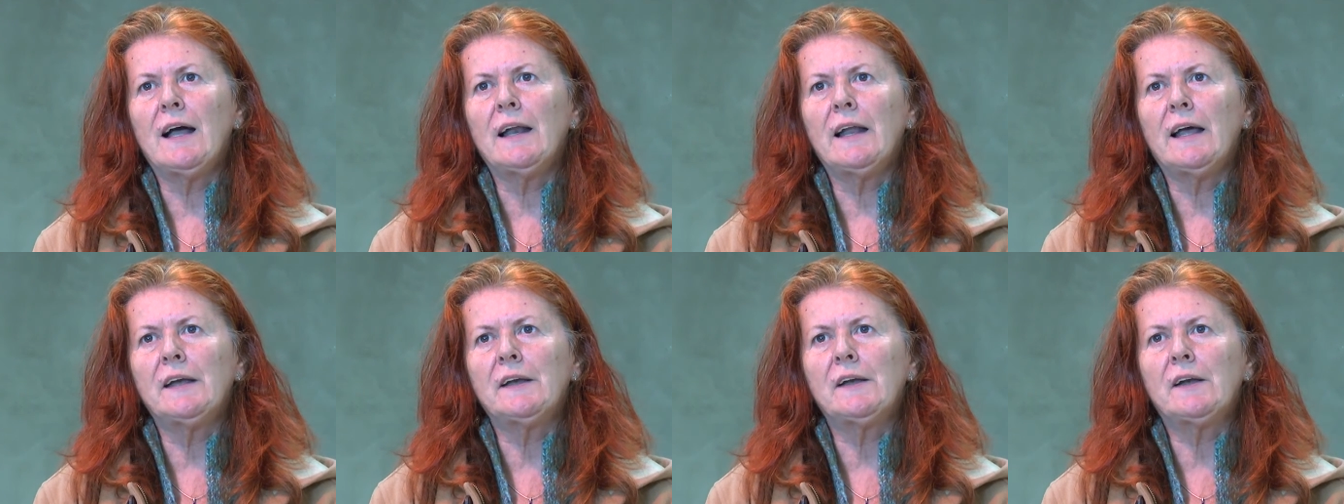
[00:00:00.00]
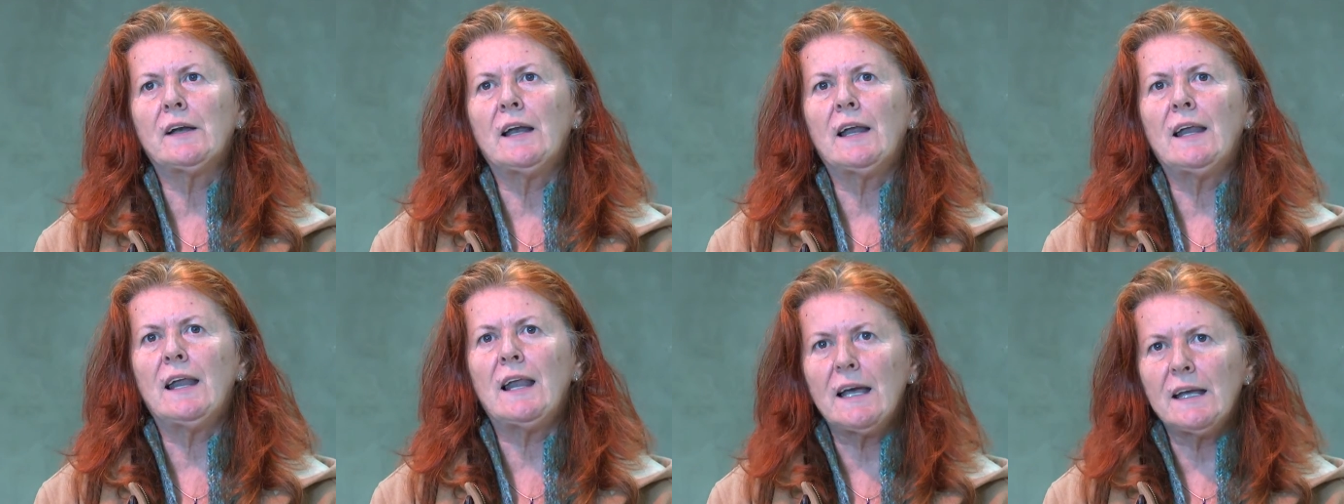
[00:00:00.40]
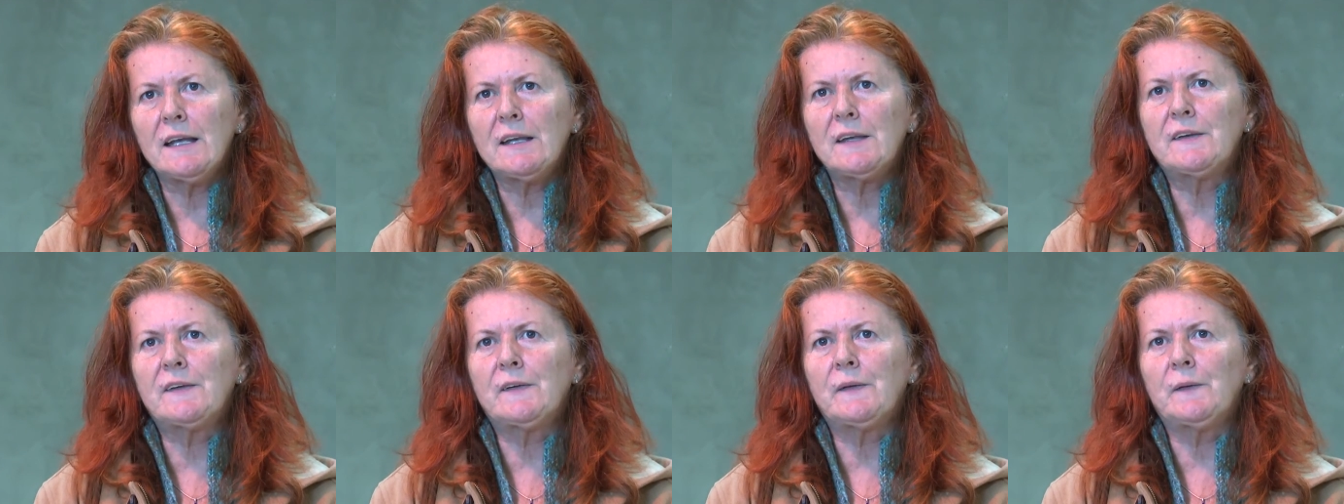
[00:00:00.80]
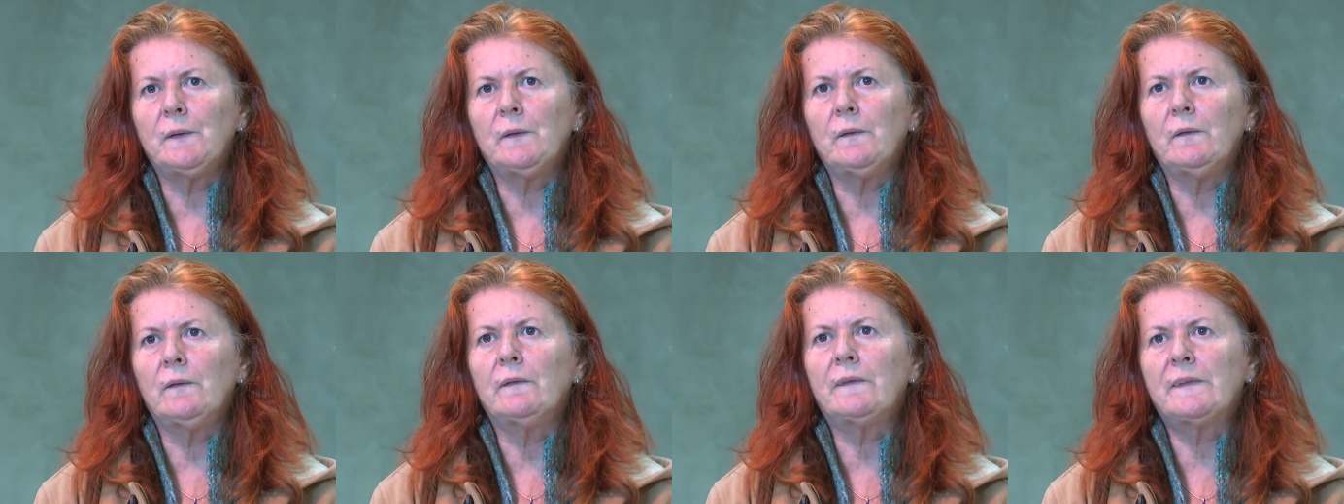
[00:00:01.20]
and I like
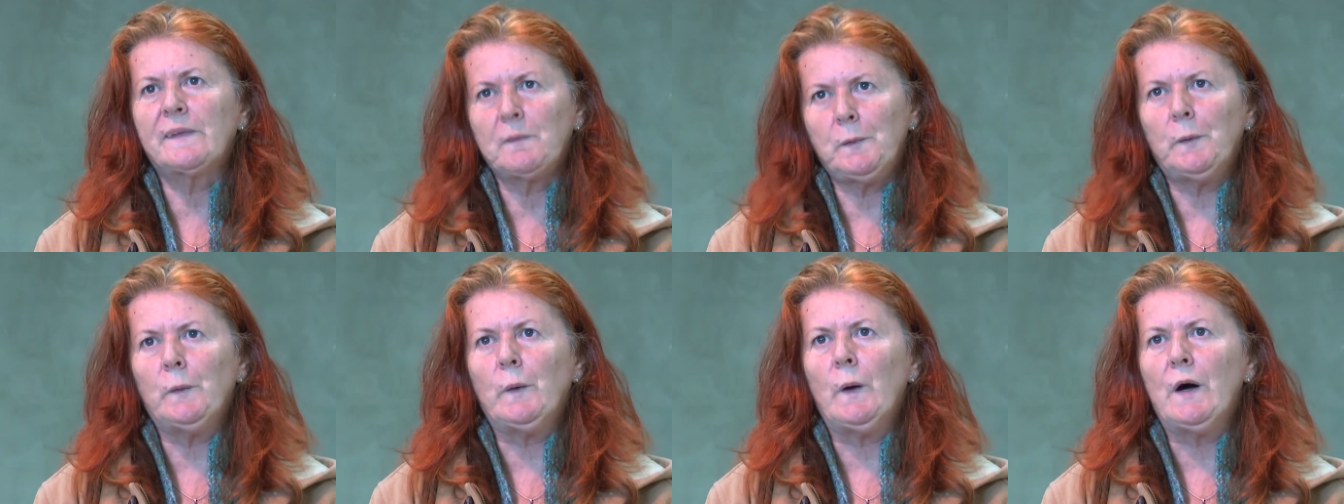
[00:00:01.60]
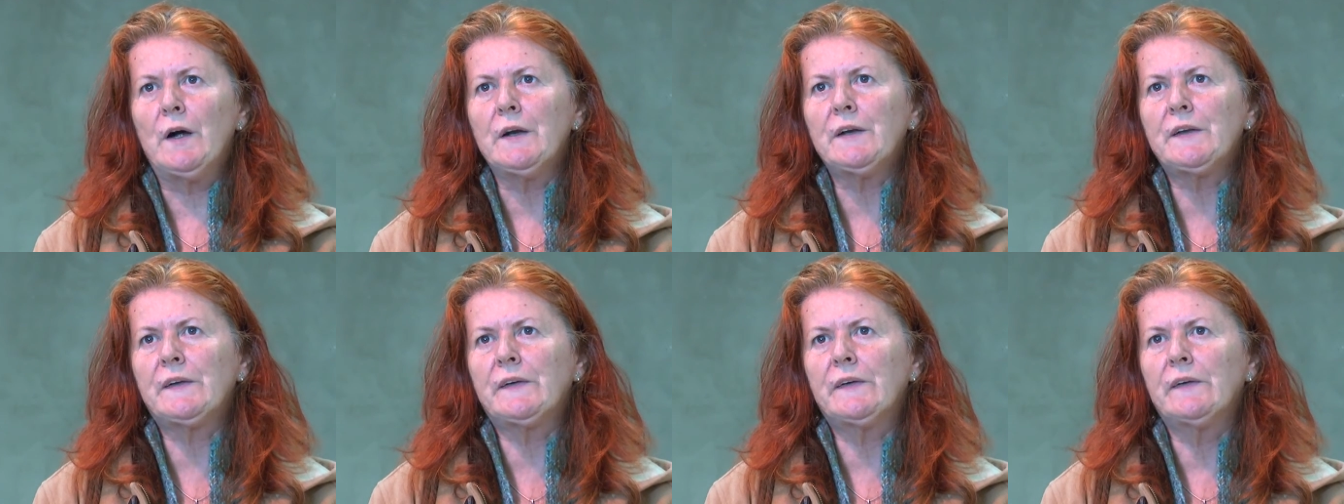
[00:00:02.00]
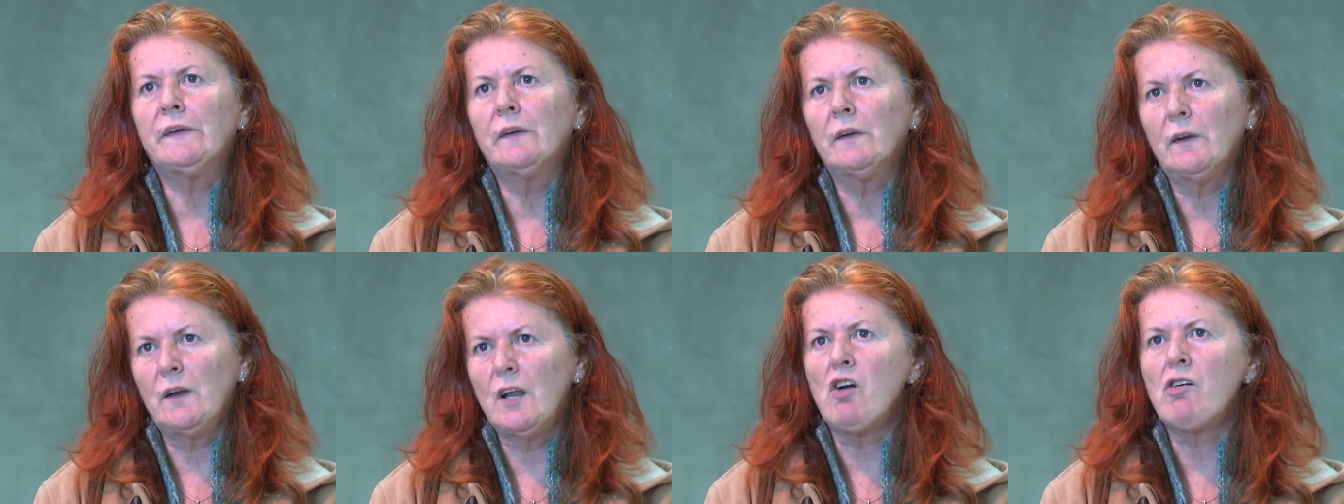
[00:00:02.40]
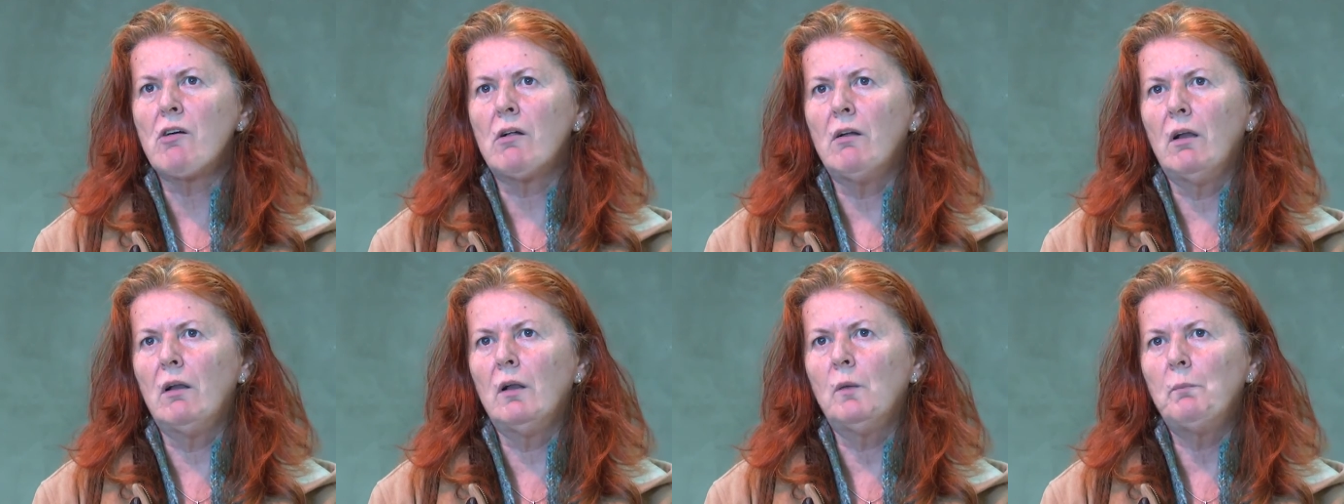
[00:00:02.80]
to support
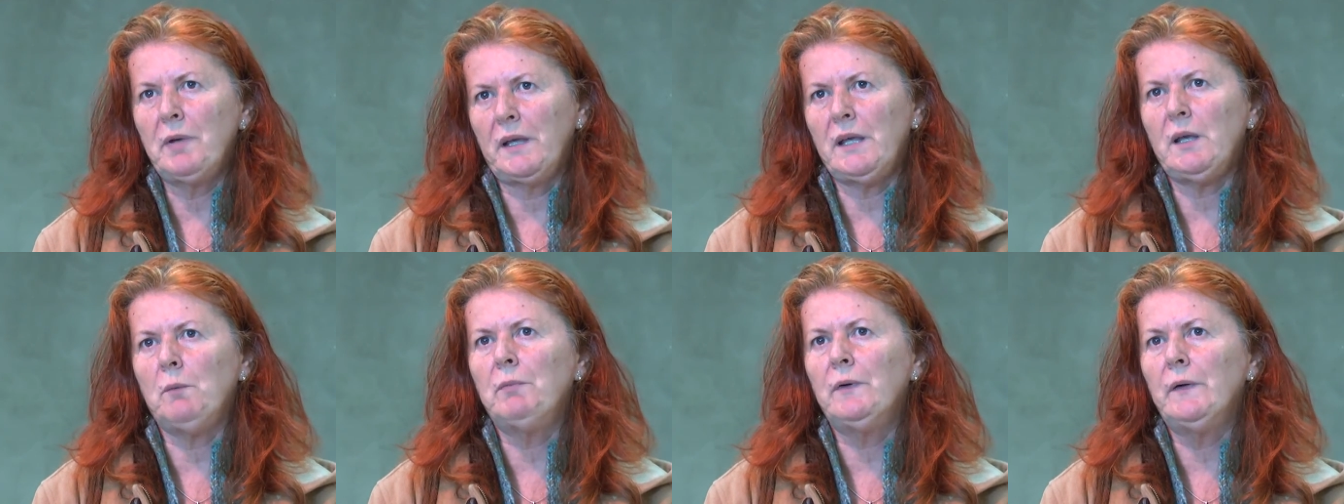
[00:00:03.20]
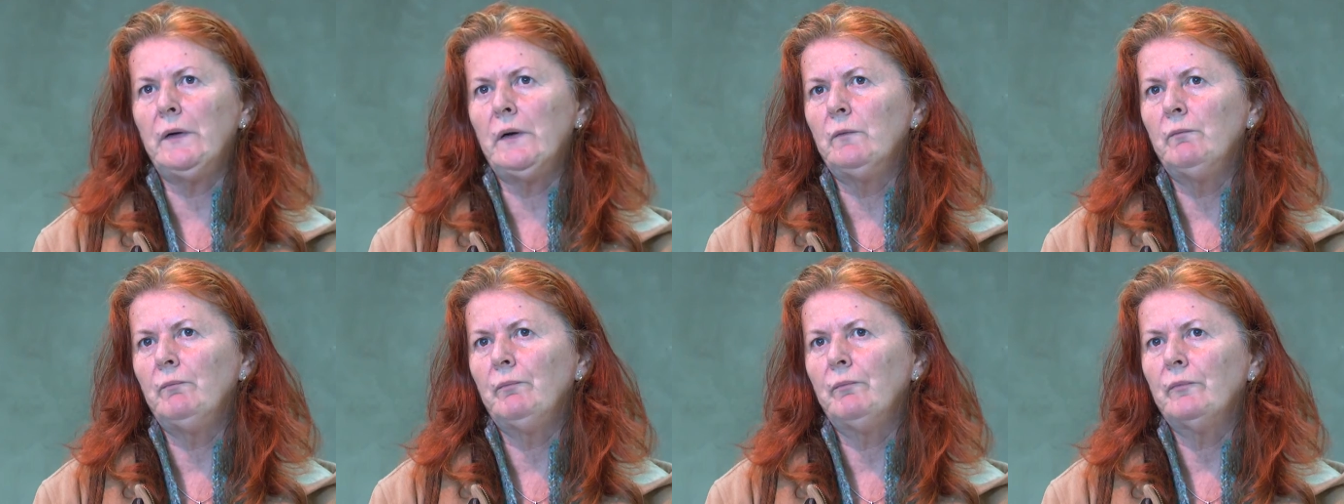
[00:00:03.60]
local people